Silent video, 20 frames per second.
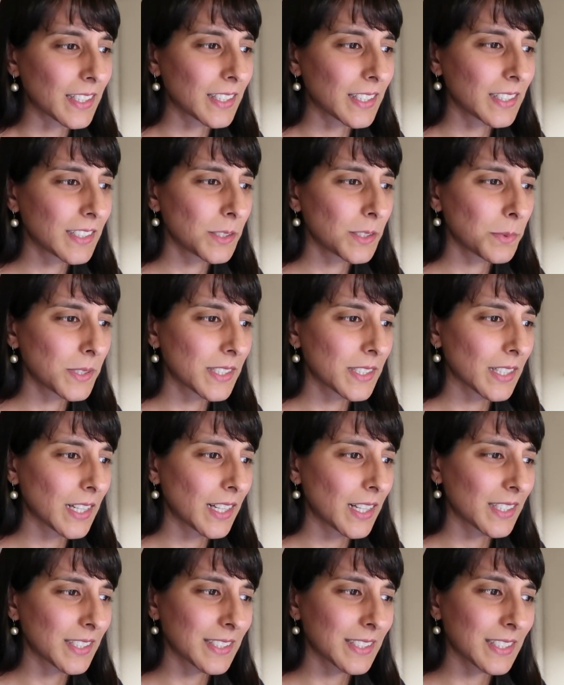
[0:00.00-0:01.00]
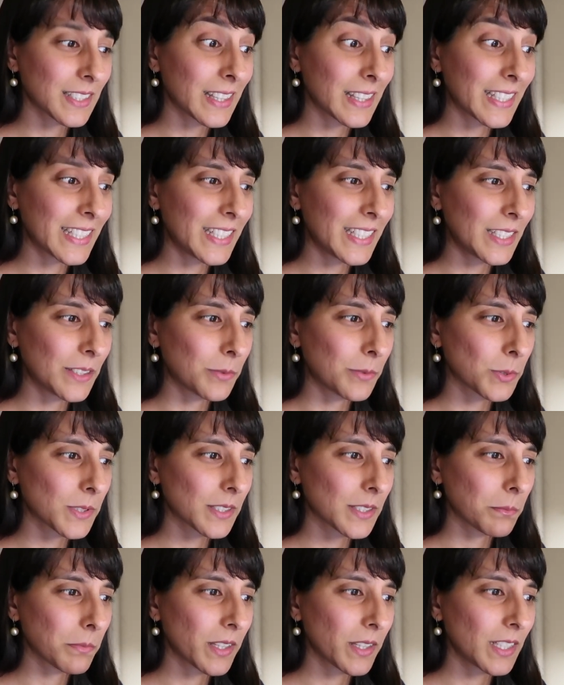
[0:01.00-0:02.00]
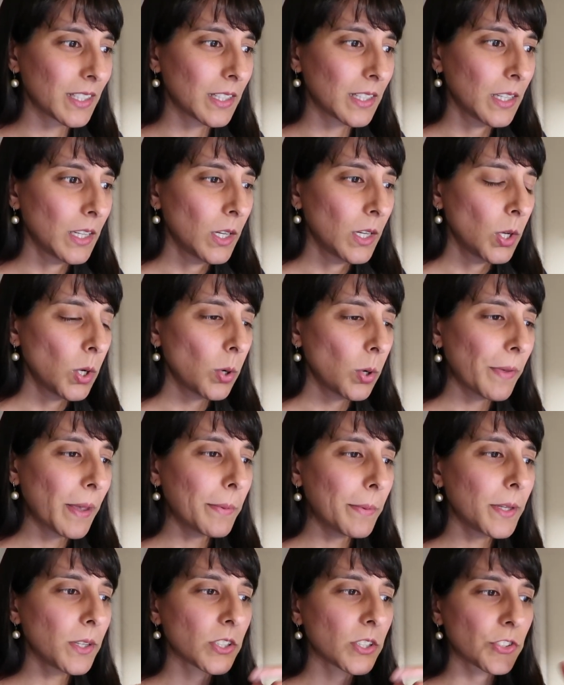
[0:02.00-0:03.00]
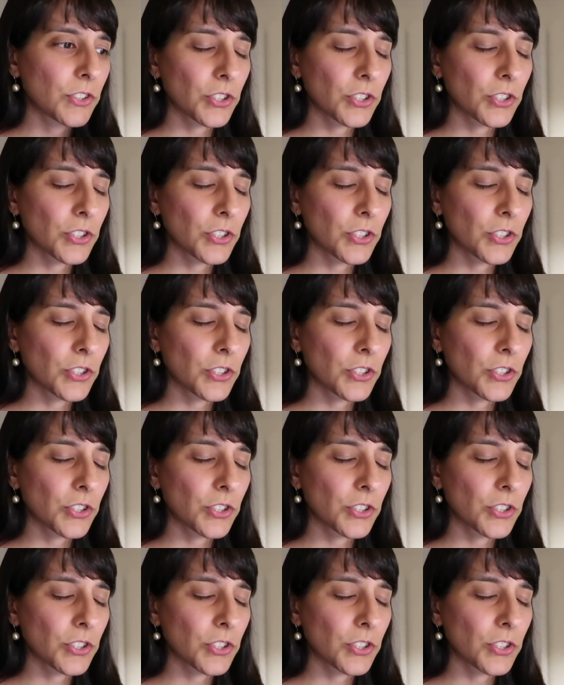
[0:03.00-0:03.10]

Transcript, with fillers: I think she was asked to leave or something. Or maybe her